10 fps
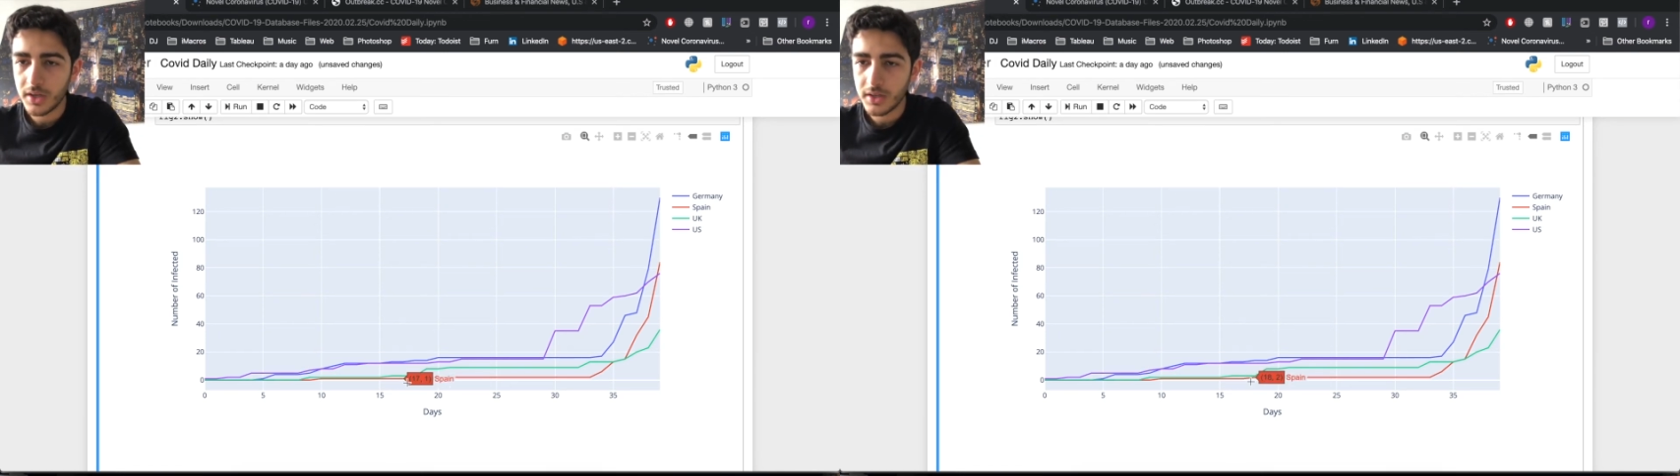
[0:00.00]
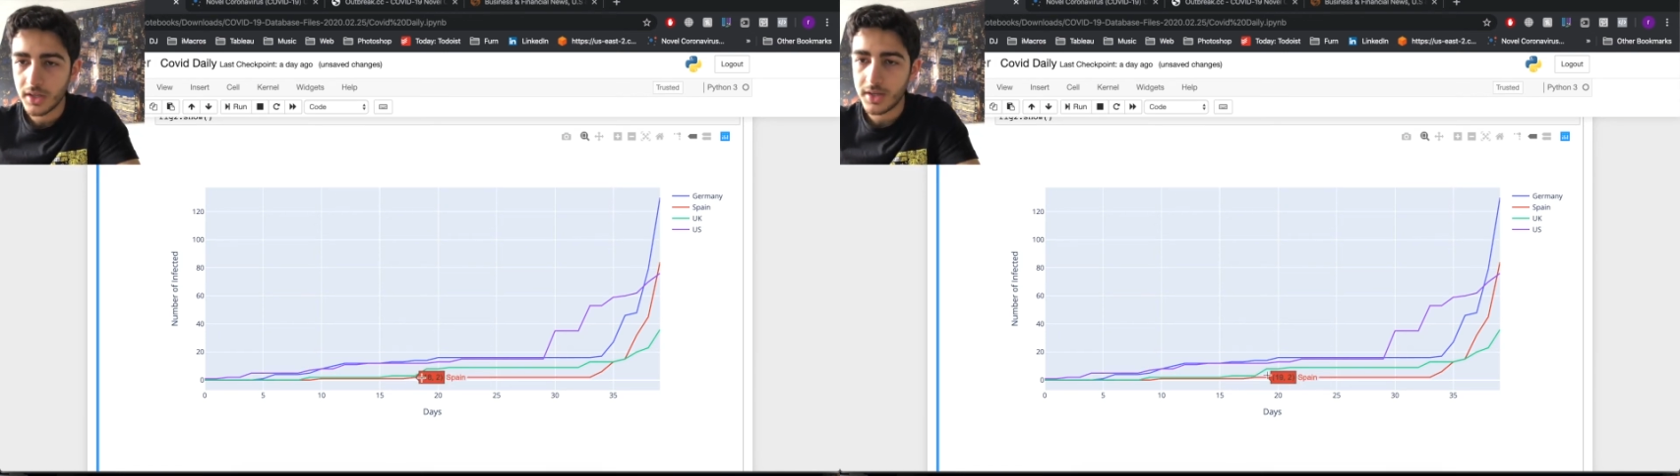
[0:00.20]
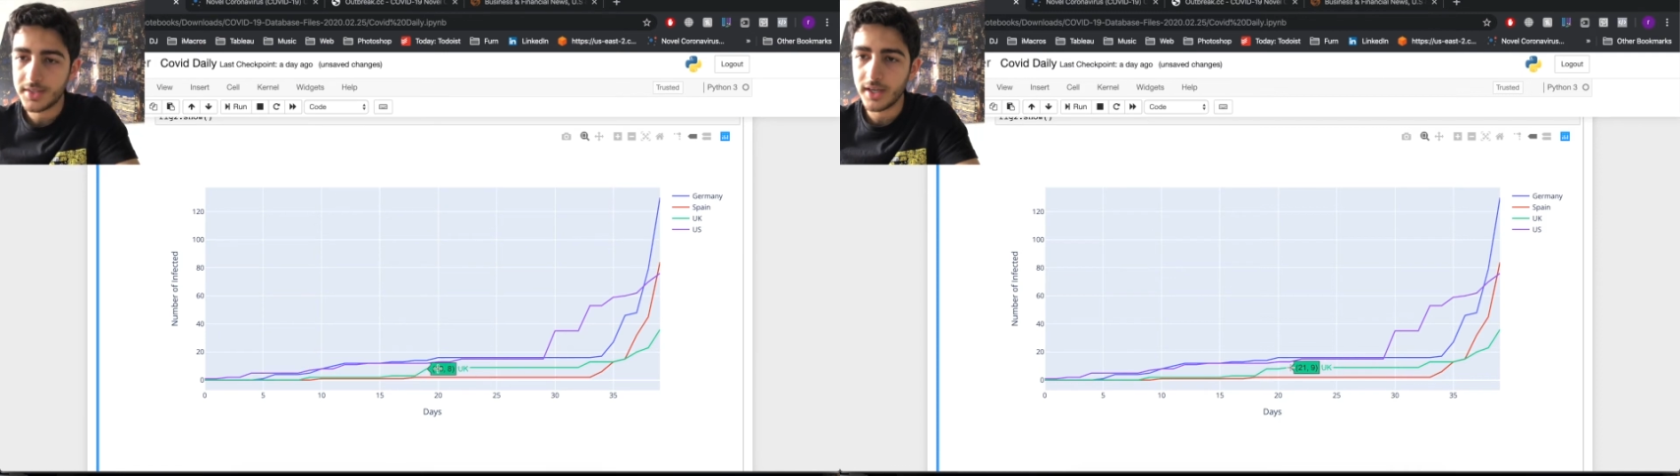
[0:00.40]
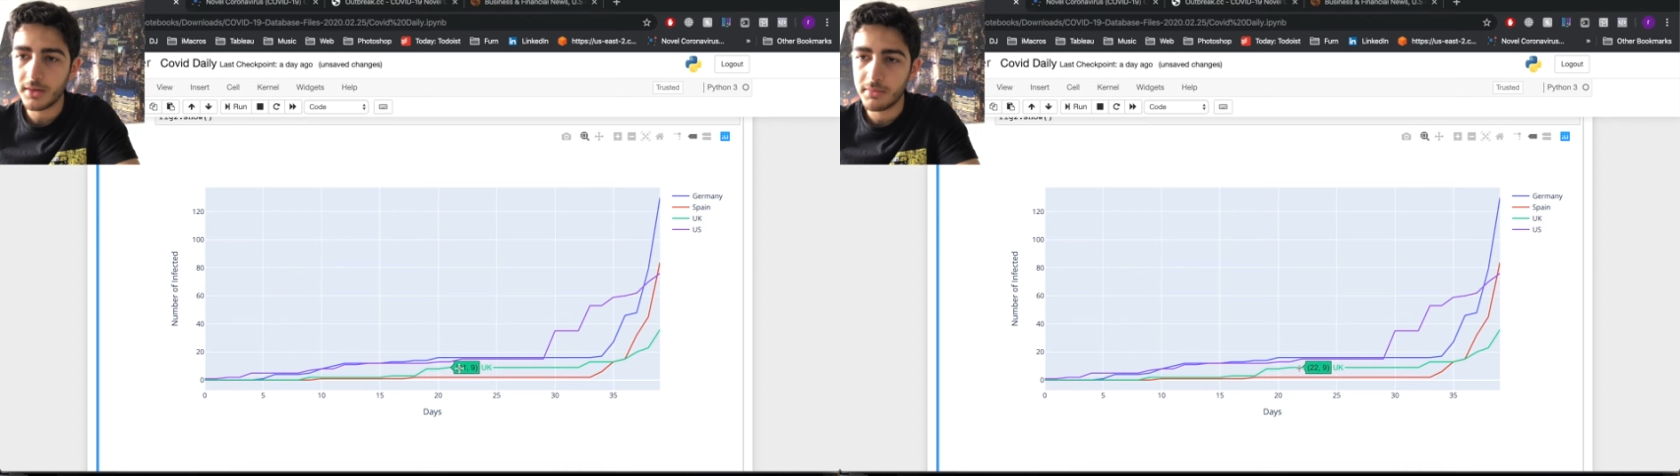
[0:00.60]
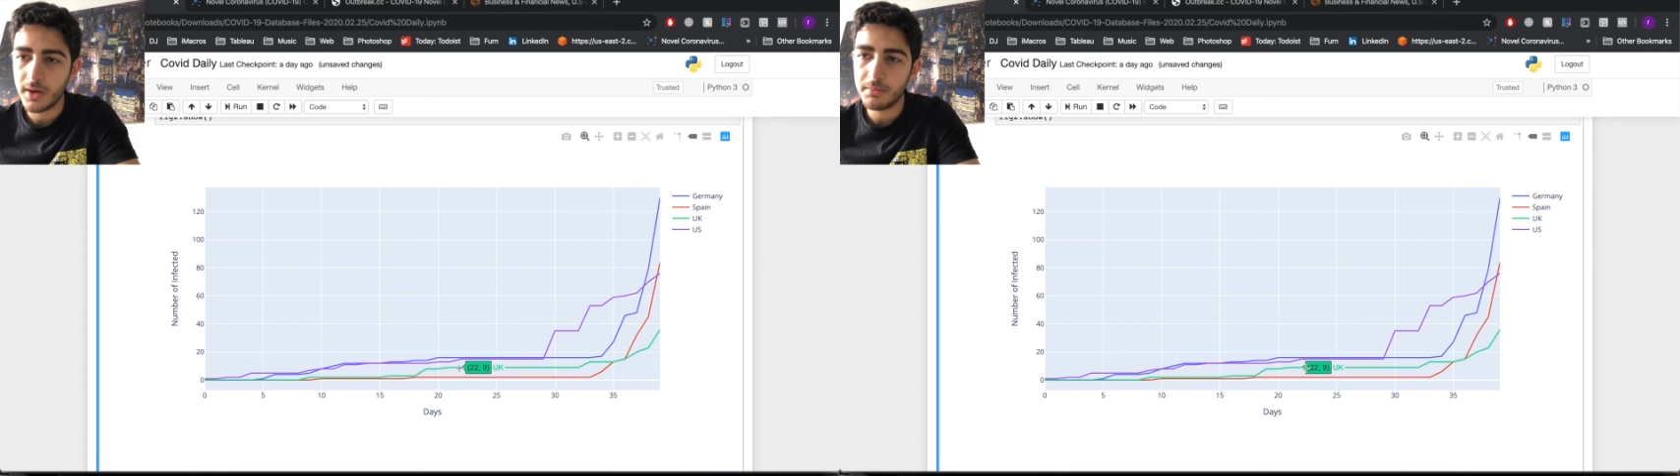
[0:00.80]
then a
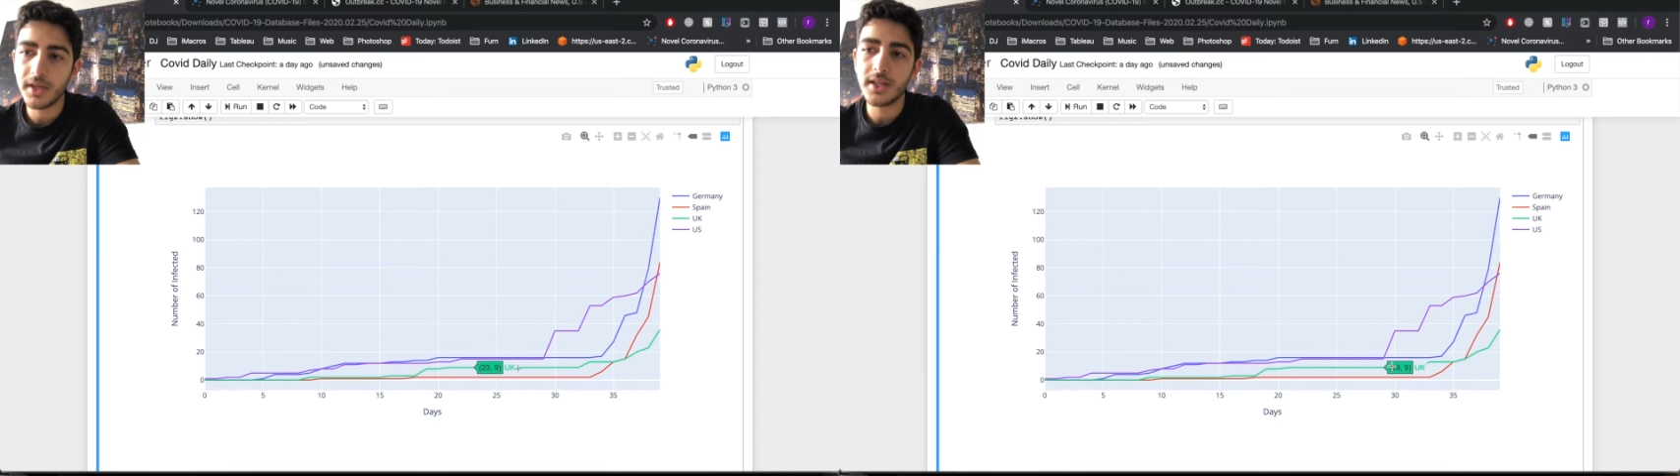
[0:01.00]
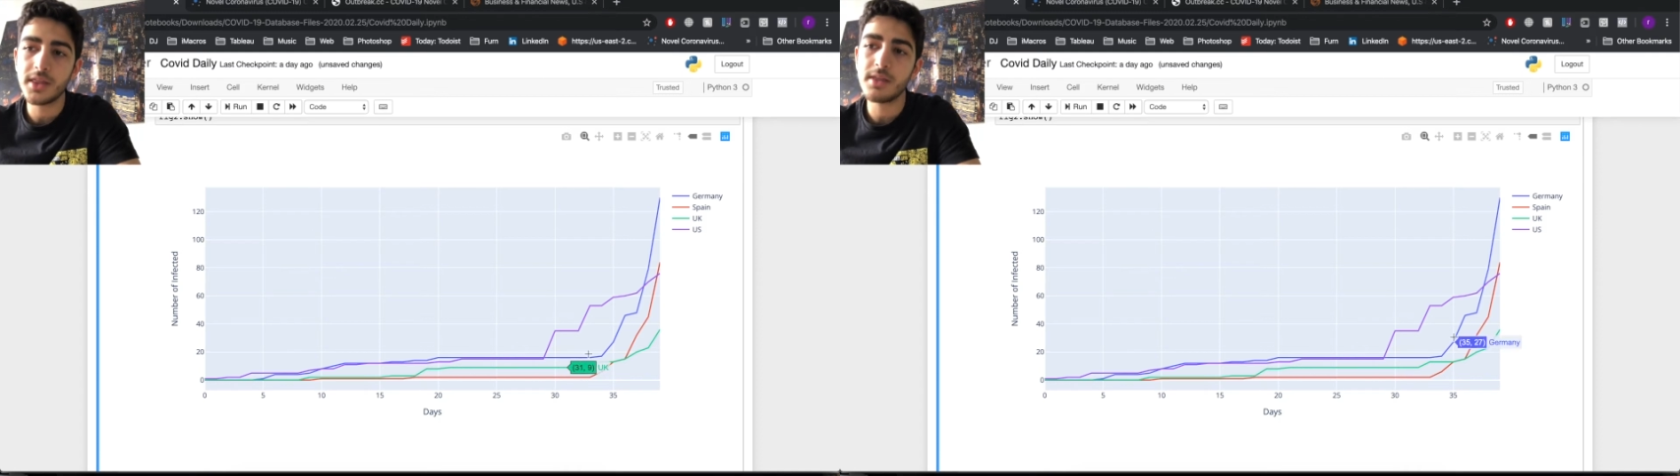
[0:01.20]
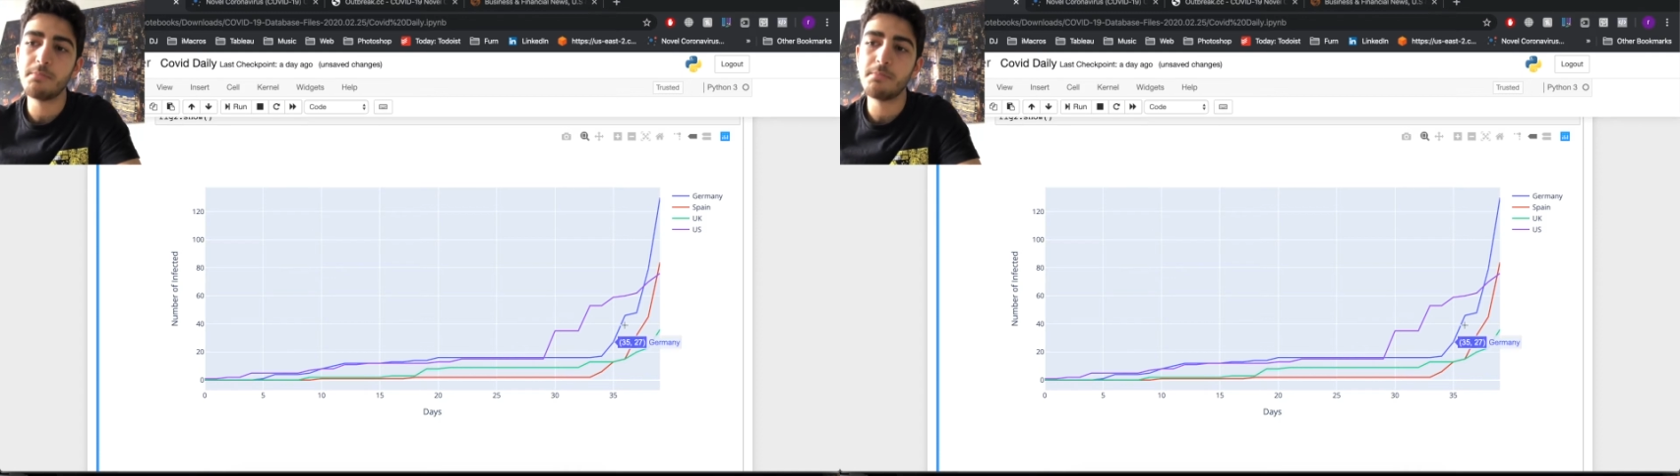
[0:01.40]
second bump, and then the